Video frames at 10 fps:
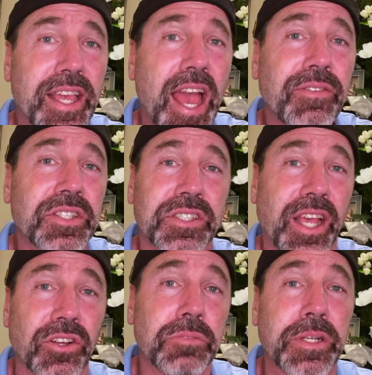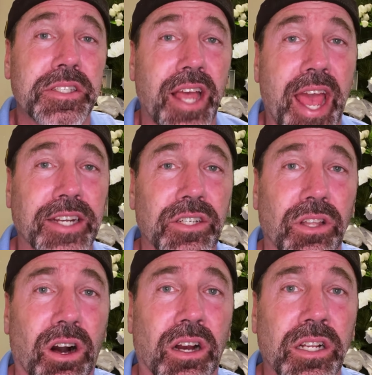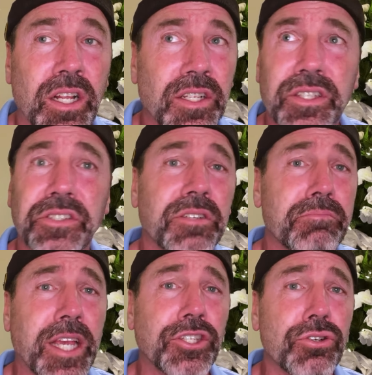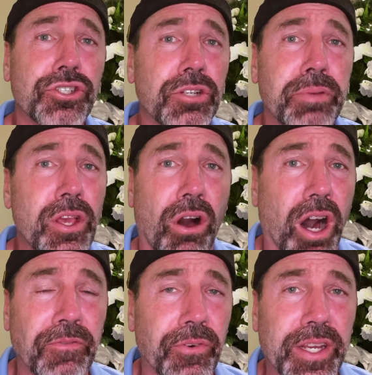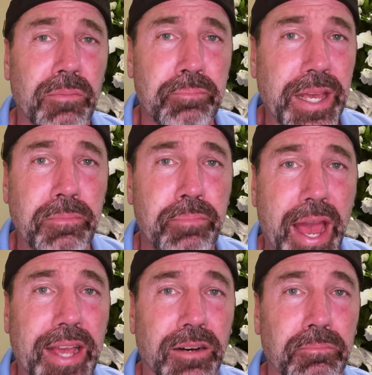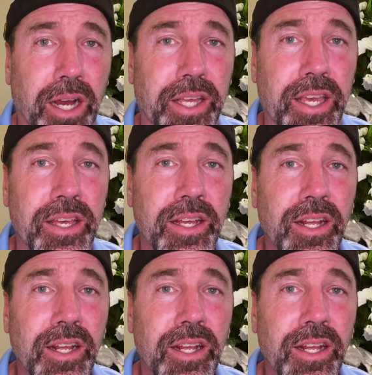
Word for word: they have a salesman tagged along doesn't mean you should be offering a big bag of money.